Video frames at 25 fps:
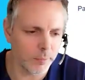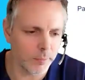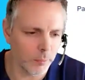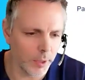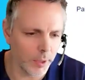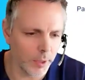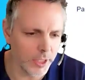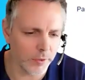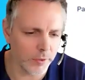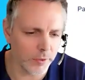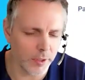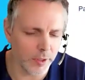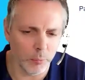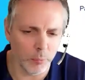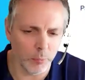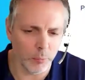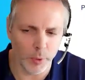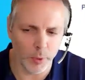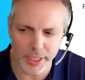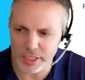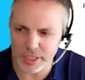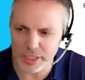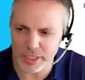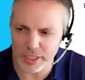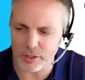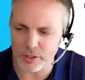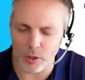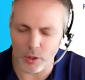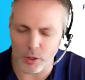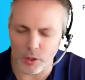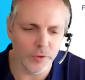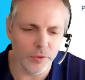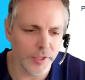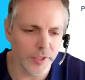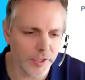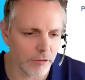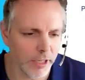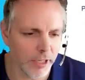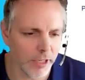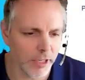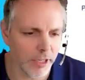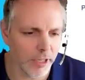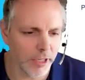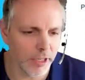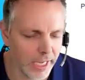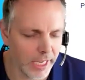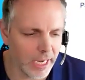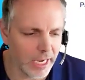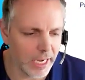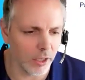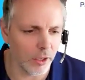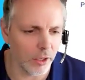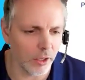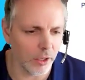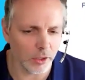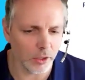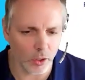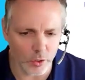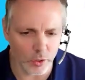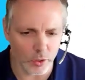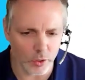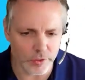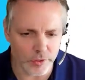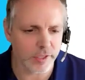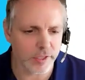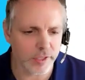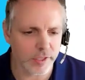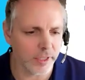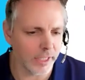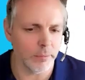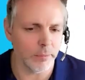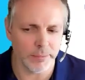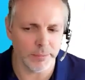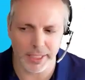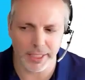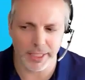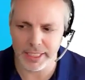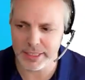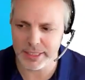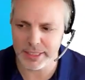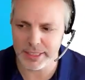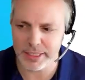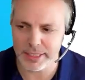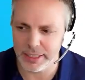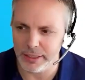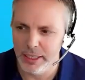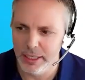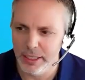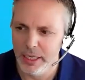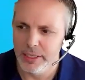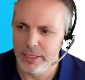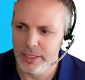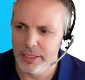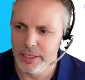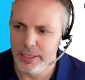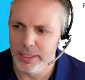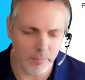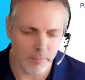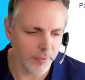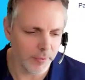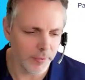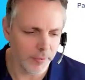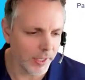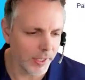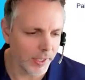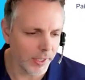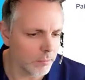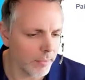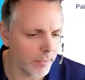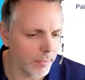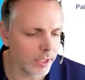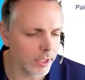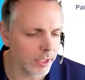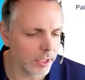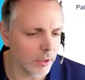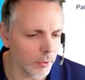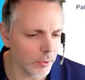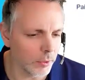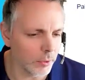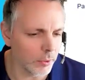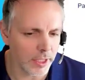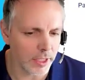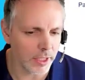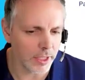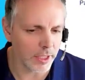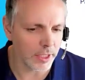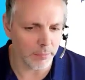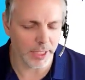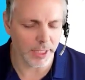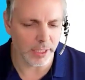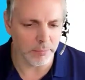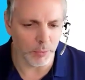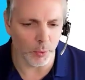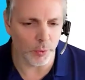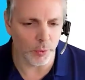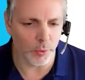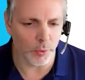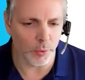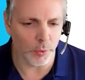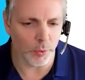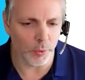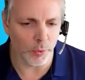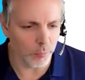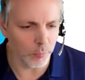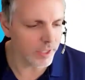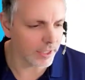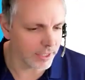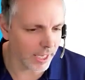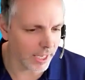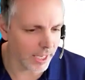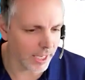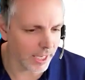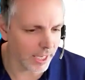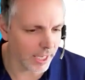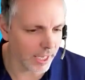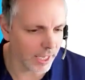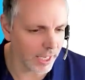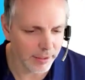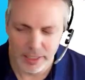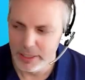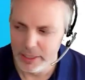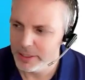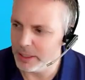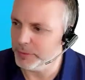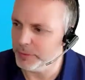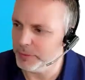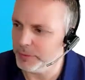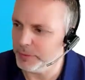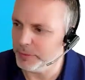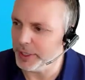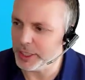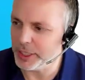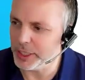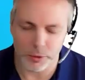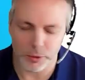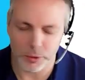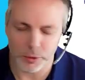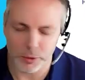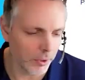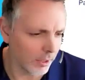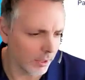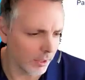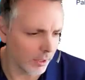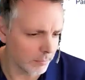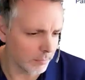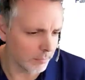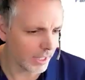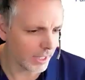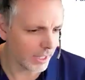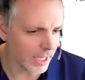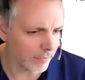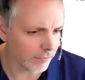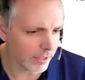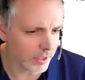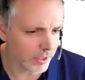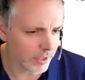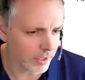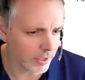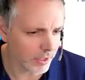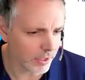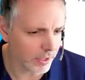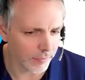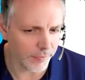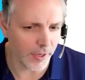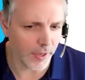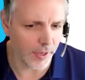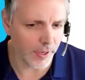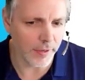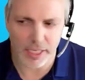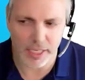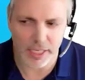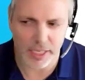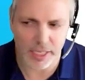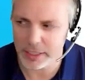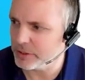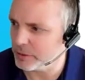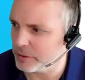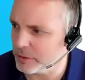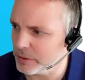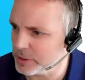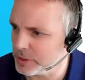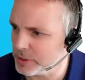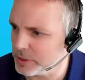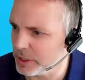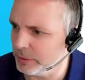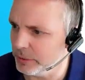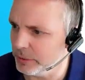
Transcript: of the widgets on the screen here are constantly updating. Some things you may not want to update more than once a day, some things you want to update every sort of 5 seconds or so.